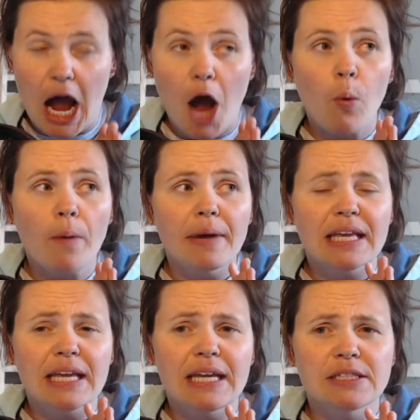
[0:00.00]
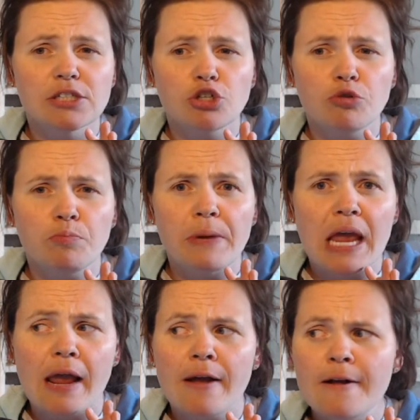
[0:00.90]
I want my kids to
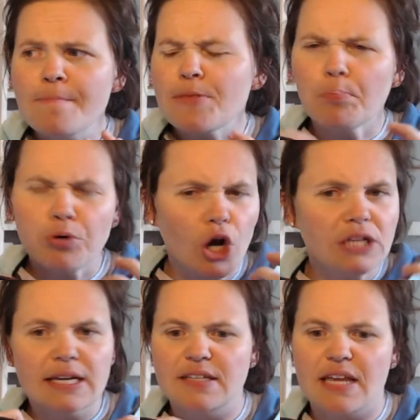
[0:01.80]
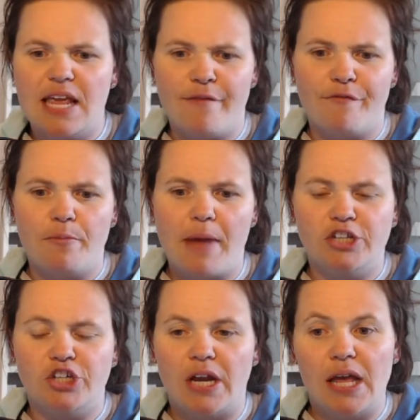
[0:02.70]
be processing information.